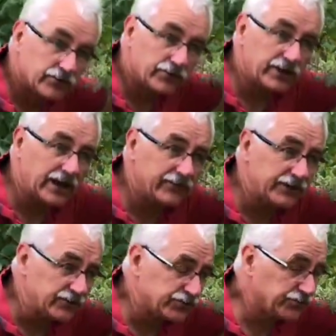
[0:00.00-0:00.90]
when we have
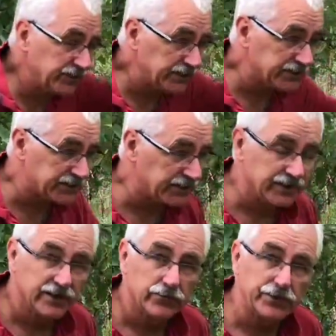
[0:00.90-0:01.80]
our trees,
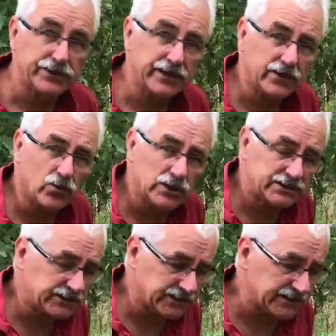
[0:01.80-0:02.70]
we think
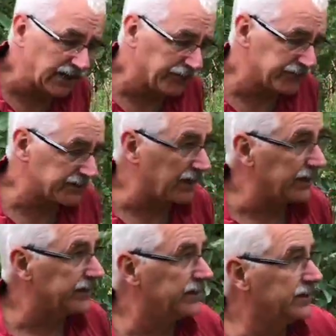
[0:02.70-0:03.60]
what's the south
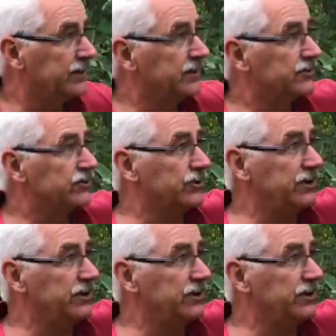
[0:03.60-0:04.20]
side? So